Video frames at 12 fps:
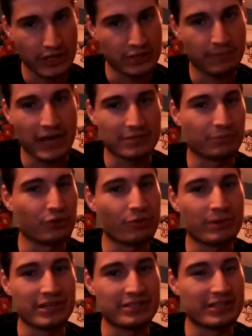it's possible
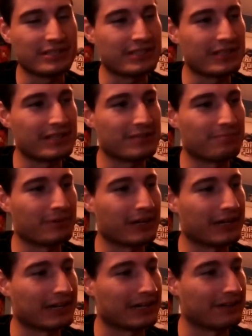nobody sees these,
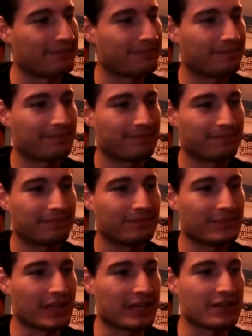but
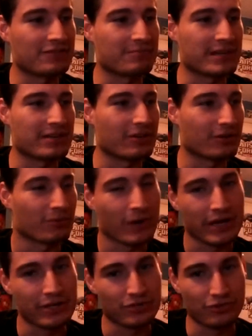it gives me another
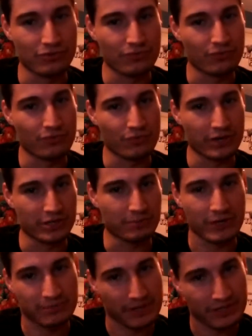way to
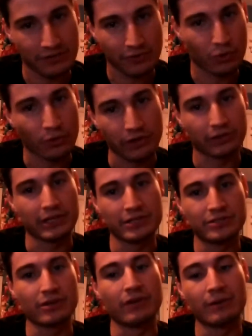express myself accordingly.
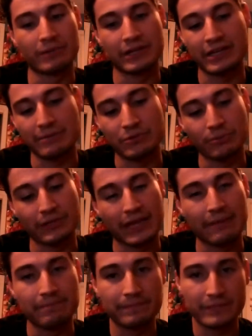So I'm going to keep doing
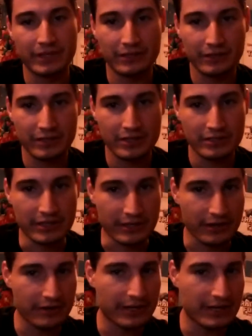that.
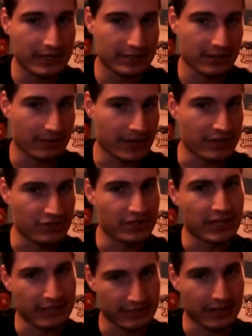Take care of you guys, and I will catch
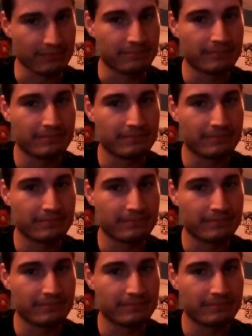you next time.